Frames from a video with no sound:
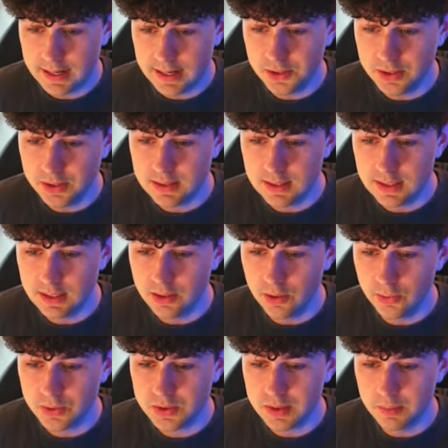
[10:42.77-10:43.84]
As you can see,
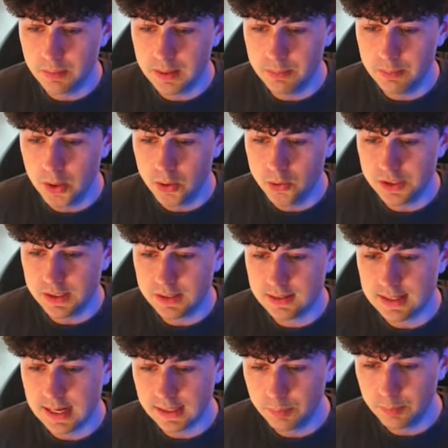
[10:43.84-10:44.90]
there's some emoji
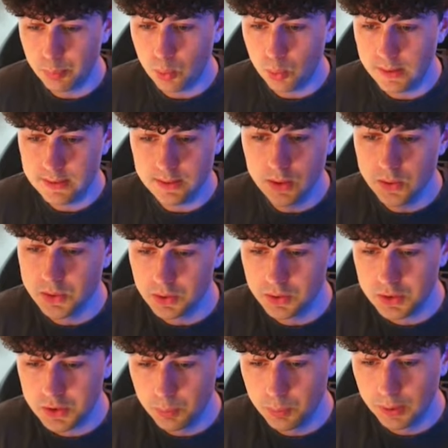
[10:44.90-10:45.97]
selling points. Those look
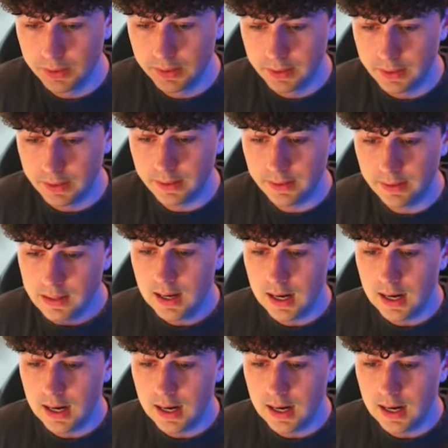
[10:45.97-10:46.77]
super good.